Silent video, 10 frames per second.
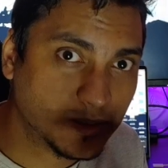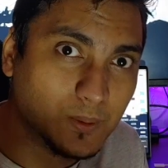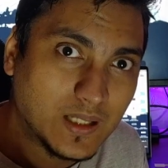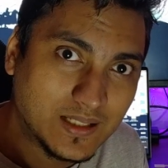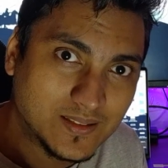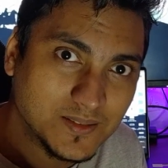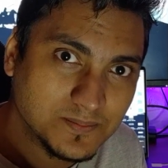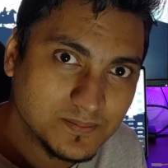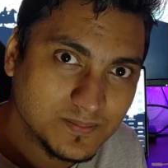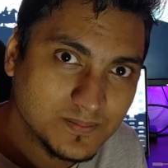and Golang
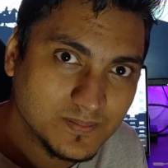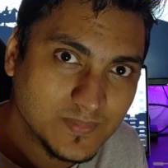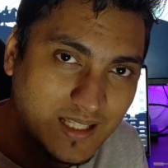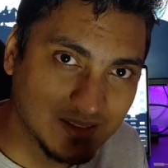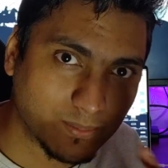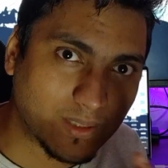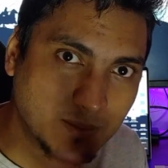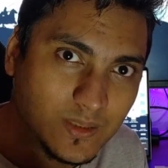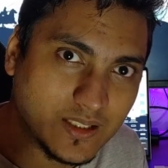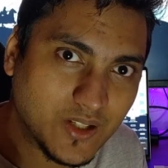as the
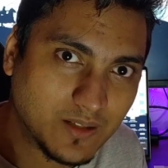primary